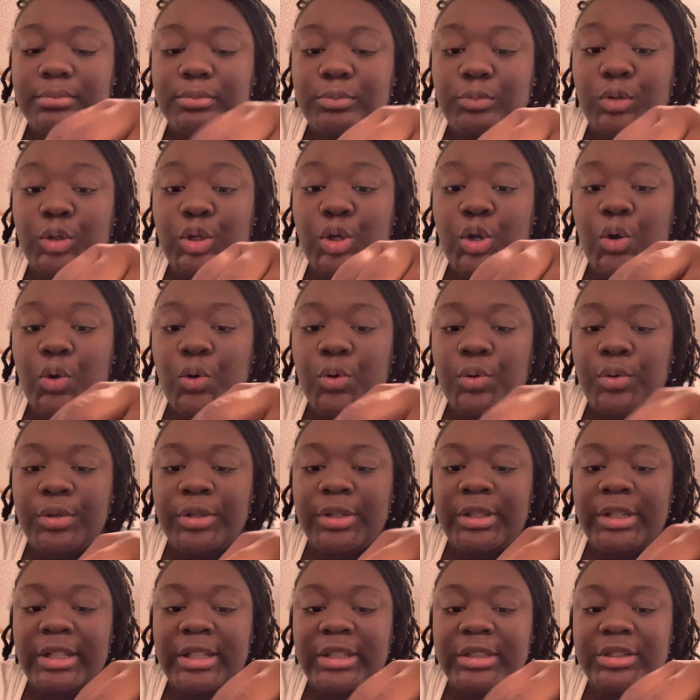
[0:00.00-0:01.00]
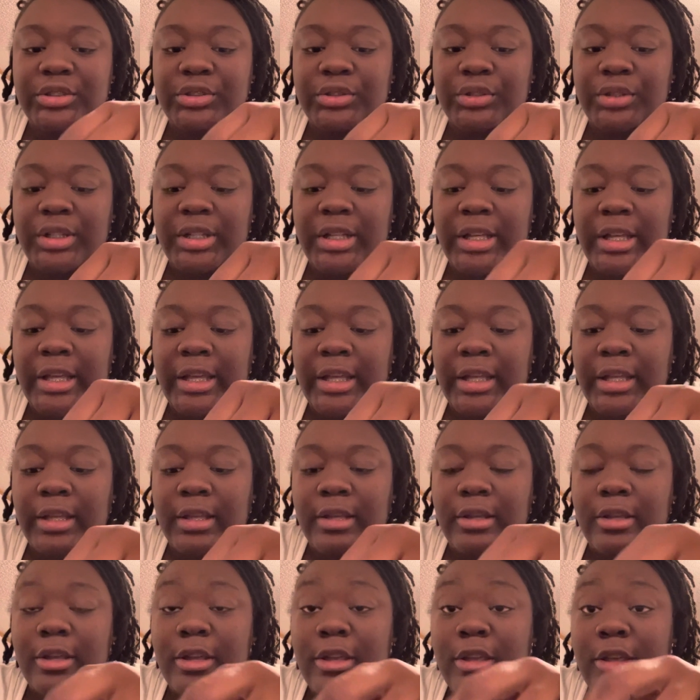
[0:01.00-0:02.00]
record
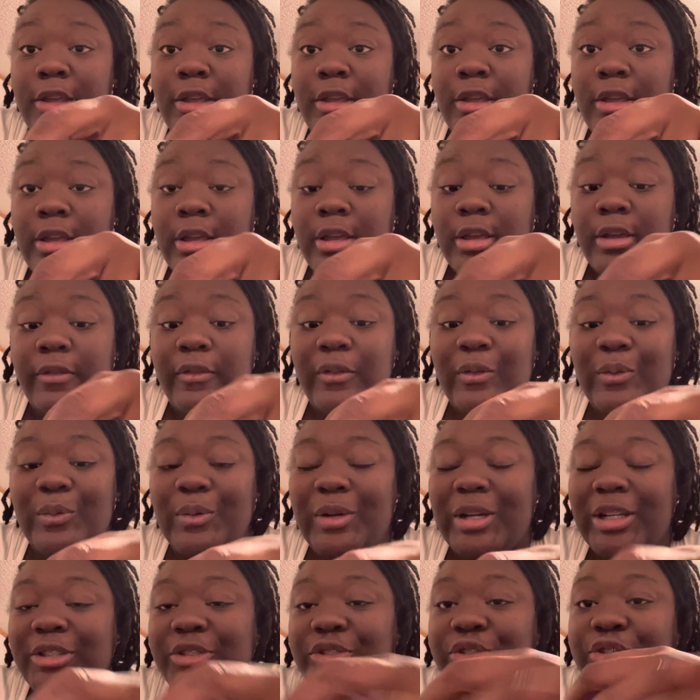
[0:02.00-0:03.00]
yesterday. One,